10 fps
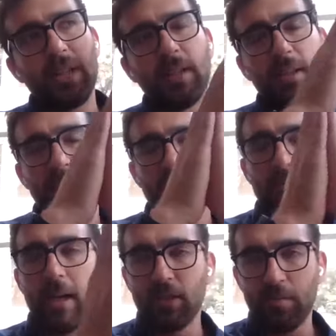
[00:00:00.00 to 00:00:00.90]
stint in
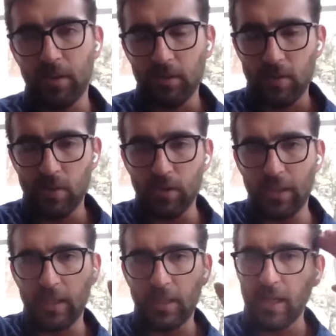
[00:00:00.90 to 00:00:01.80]
management
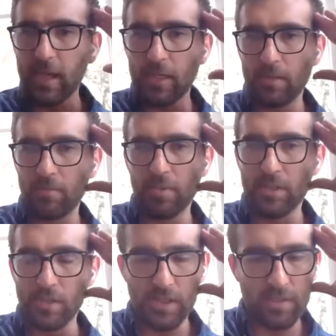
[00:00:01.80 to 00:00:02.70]
consulting at
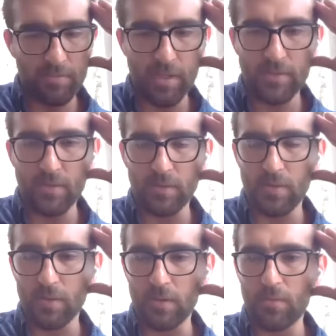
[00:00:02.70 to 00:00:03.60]
BCG, Boston
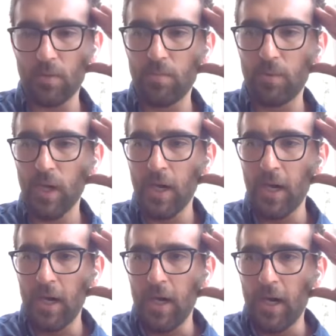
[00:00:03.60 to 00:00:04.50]
Consulting Group.
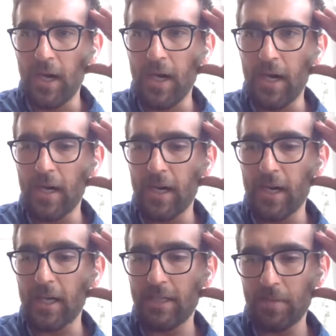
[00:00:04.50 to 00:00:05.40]

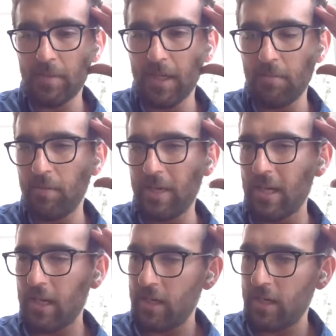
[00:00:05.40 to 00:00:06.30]
I did my
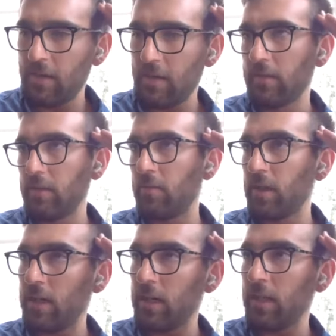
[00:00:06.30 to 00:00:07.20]
MBA a
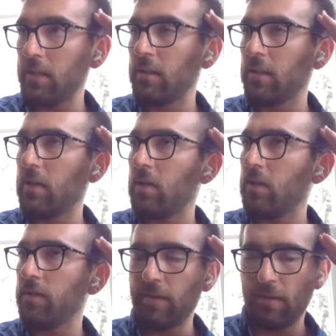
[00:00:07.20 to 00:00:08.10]
while
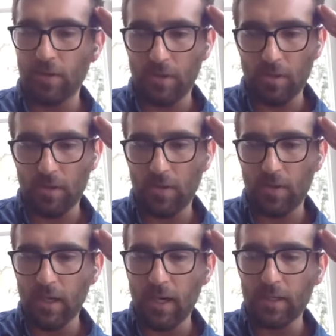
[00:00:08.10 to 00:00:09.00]
ago, 5 years
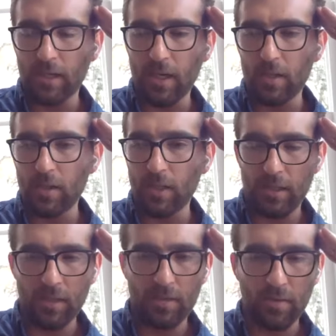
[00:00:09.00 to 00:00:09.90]
ago, at
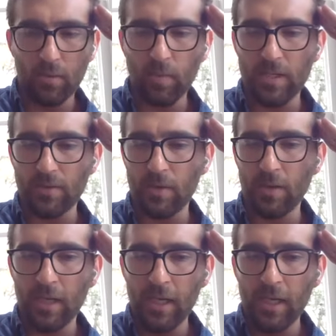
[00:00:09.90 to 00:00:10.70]
Kellogg in Northwestern.